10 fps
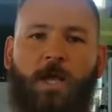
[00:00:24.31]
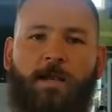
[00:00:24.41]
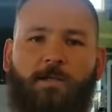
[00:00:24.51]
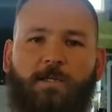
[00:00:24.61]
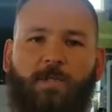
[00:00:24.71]

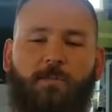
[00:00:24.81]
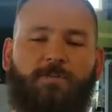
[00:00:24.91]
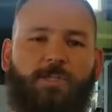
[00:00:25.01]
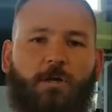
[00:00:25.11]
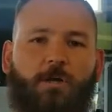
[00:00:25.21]
Now, something that I'm
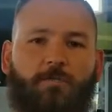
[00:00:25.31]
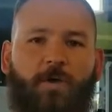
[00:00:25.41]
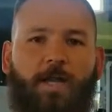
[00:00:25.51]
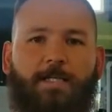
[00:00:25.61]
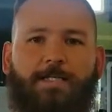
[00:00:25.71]
starting to
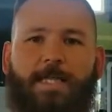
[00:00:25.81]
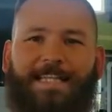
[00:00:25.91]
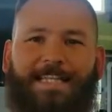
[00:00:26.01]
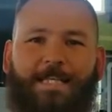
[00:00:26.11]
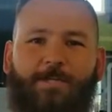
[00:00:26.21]
find is that
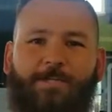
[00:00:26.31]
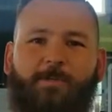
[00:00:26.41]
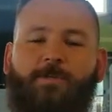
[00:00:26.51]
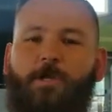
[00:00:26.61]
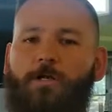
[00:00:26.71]

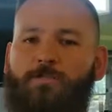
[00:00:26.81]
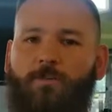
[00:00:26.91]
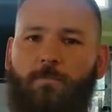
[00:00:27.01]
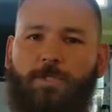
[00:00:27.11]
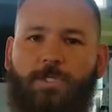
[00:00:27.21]
leadership starts
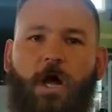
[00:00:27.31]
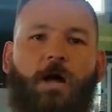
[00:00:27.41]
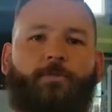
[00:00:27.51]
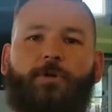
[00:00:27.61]
from the top.